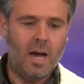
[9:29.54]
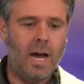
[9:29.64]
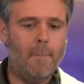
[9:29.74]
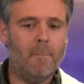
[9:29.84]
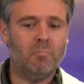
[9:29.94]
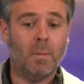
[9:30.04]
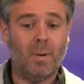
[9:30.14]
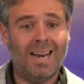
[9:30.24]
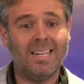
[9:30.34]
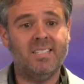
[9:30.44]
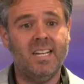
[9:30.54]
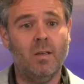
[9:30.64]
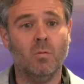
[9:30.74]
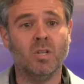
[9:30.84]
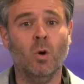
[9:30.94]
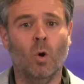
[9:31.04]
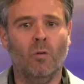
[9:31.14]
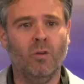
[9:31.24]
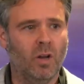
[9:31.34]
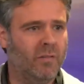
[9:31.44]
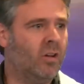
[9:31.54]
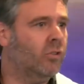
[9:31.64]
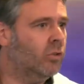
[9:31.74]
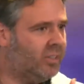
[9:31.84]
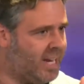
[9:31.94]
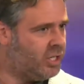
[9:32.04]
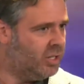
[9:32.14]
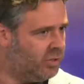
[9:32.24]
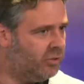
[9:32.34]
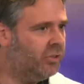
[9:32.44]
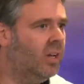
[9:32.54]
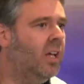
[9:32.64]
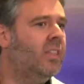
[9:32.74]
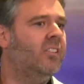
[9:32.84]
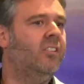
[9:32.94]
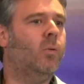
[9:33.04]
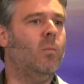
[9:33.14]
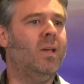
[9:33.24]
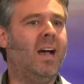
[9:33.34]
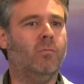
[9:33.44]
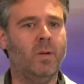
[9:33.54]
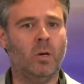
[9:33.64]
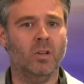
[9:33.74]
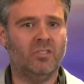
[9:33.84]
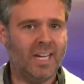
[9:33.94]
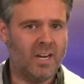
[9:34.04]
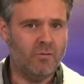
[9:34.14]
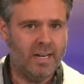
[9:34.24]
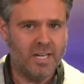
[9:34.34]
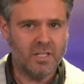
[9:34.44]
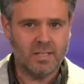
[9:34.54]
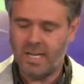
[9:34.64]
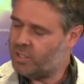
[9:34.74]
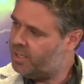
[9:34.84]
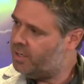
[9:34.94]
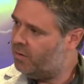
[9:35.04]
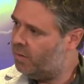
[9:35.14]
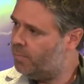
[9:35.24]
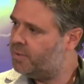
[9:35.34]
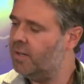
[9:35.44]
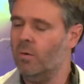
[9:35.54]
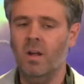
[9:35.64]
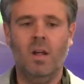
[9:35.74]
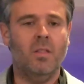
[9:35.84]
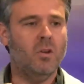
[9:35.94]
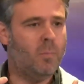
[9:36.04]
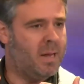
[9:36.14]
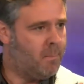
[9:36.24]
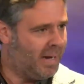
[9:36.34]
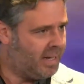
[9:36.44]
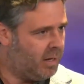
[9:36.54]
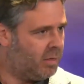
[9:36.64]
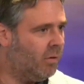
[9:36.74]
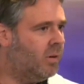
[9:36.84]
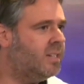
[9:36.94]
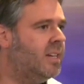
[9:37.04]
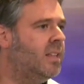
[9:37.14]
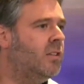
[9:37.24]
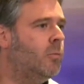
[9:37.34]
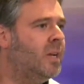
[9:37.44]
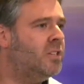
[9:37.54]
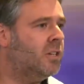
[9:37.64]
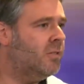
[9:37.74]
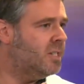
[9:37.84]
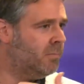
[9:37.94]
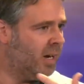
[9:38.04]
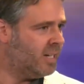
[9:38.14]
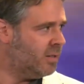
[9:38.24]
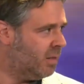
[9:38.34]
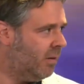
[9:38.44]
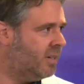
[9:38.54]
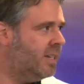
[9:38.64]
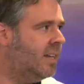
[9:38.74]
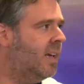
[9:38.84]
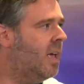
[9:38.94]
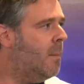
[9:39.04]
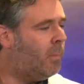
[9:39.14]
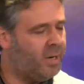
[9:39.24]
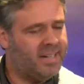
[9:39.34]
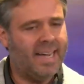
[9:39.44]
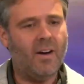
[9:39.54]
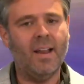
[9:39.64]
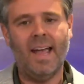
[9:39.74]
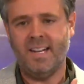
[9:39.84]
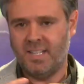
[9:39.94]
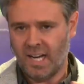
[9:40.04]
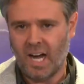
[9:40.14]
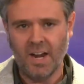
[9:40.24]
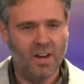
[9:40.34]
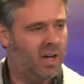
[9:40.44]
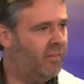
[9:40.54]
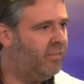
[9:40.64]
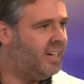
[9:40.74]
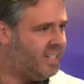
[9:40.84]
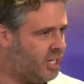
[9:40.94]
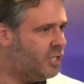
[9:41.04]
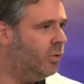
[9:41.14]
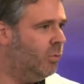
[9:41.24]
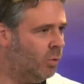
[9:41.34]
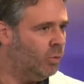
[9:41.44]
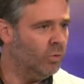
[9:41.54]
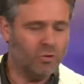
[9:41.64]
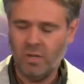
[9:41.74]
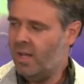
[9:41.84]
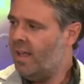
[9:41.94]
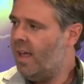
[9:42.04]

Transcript: But last year, there was an awful lot of consultations. This is when we have what we call the secondary legislation in Europe, so the European Banking Authority, the European Securities and Markets Authority, putting down a ton of additional rules.